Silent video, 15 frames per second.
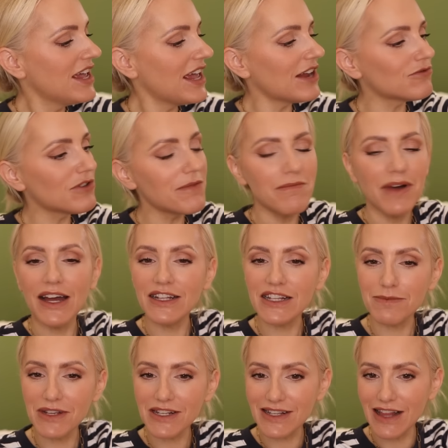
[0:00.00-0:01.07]
It
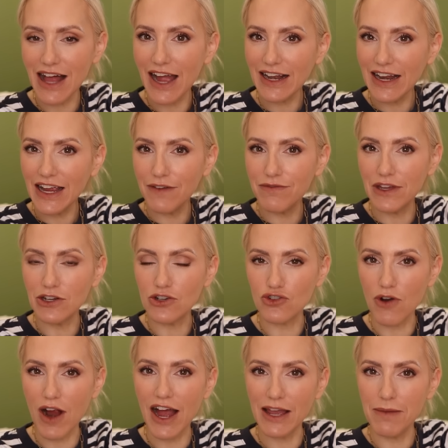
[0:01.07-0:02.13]
reminds me slightly of the
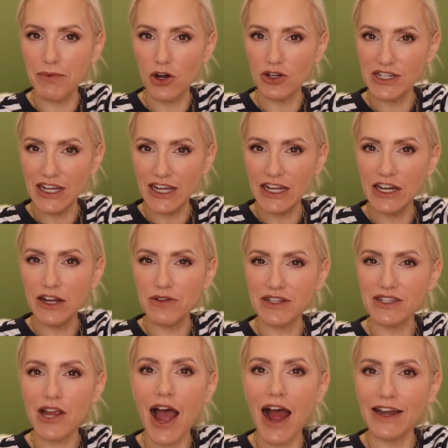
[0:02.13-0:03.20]
dry body, you know, the
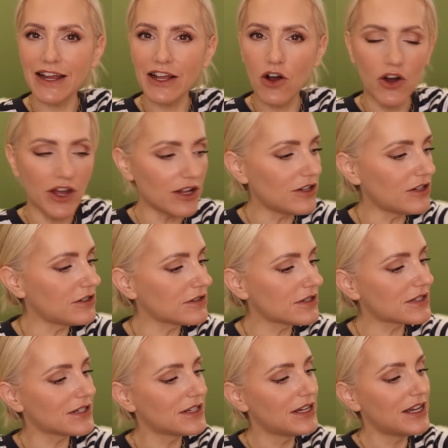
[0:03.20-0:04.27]
tanning
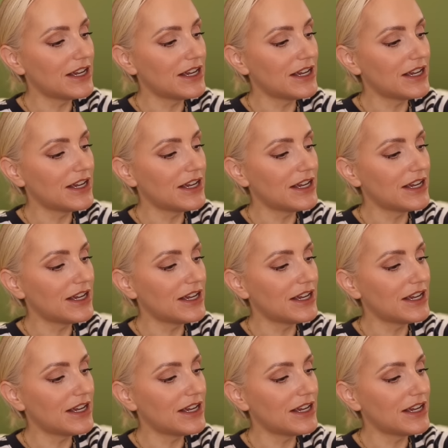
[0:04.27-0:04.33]
oils.